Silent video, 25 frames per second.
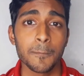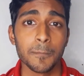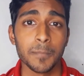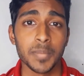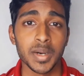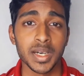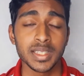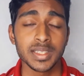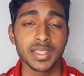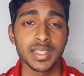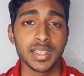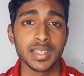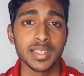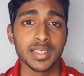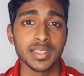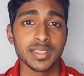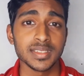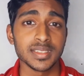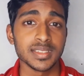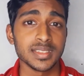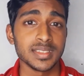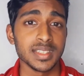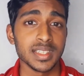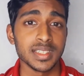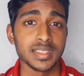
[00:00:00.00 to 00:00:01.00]
but there is
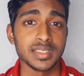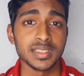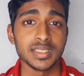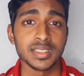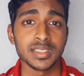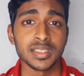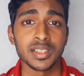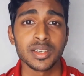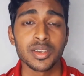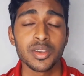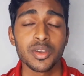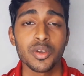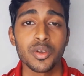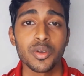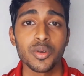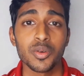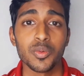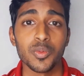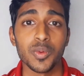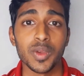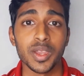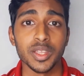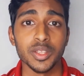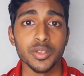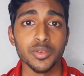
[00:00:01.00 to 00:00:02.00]
a setting
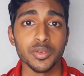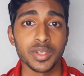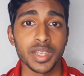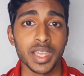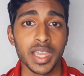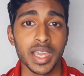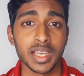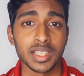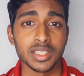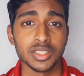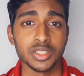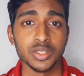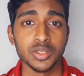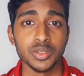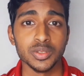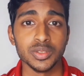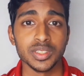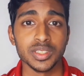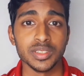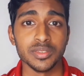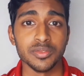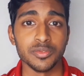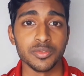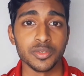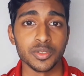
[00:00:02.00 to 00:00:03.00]
where you can
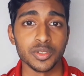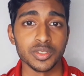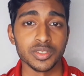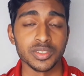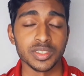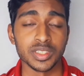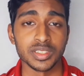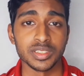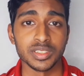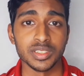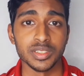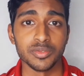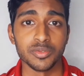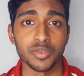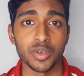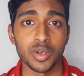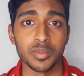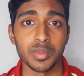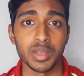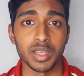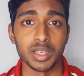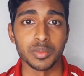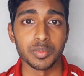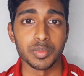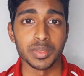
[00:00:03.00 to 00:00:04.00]
shoot in full 64
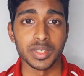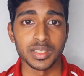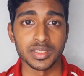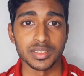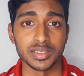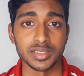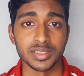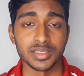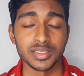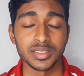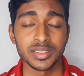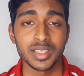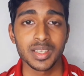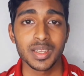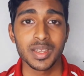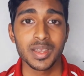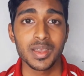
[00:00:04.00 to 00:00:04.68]
megapixels.